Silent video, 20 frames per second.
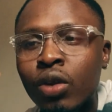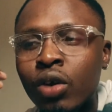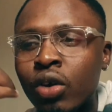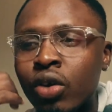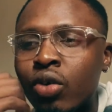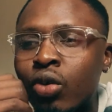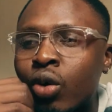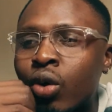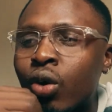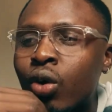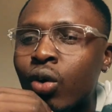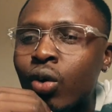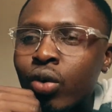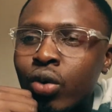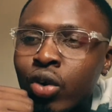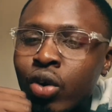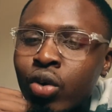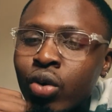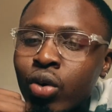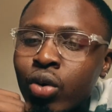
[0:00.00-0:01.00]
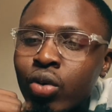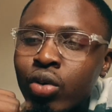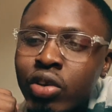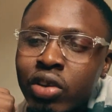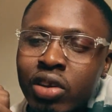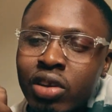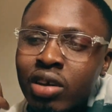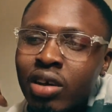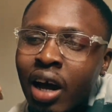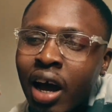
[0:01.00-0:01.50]
So,
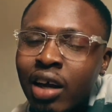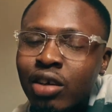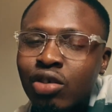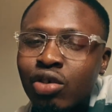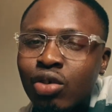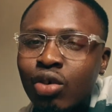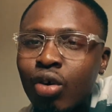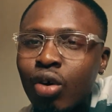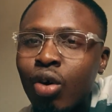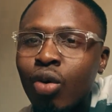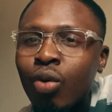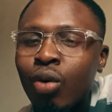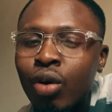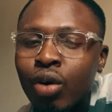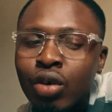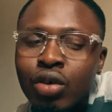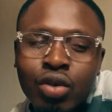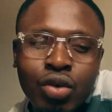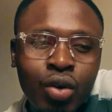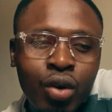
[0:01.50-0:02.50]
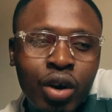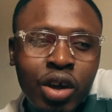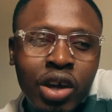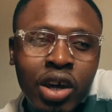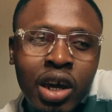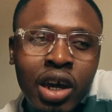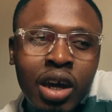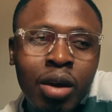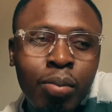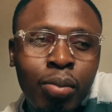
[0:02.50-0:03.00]
our store was
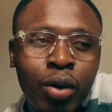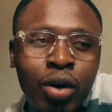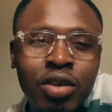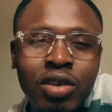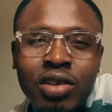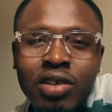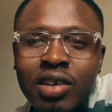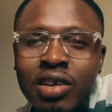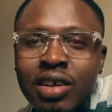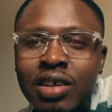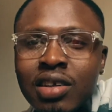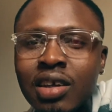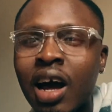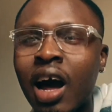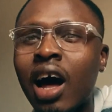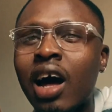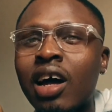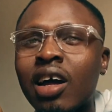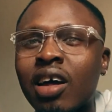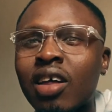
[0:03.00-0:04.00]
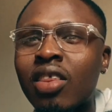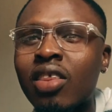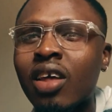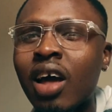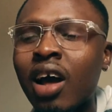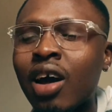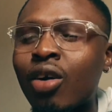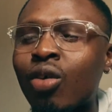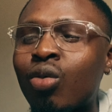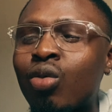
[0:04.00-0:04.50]
okay, but the thing is,
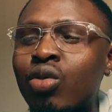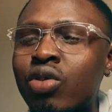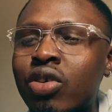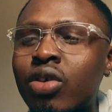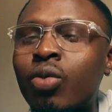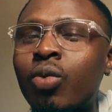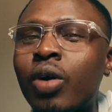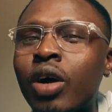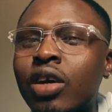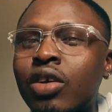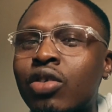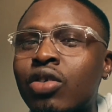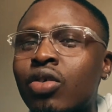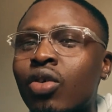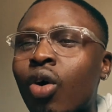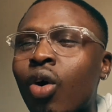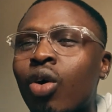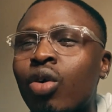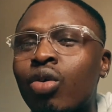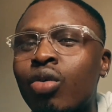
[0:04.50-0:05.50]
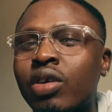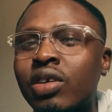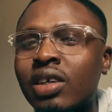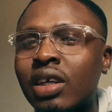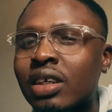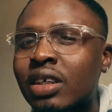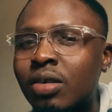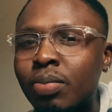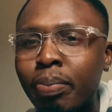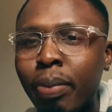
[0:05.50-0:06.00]
our goods was always
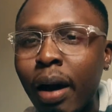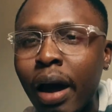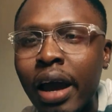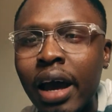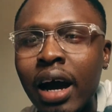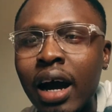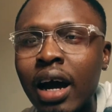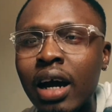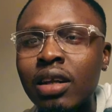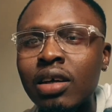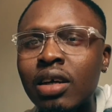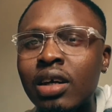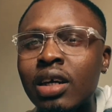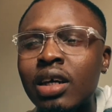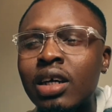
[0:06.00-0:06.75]
expired.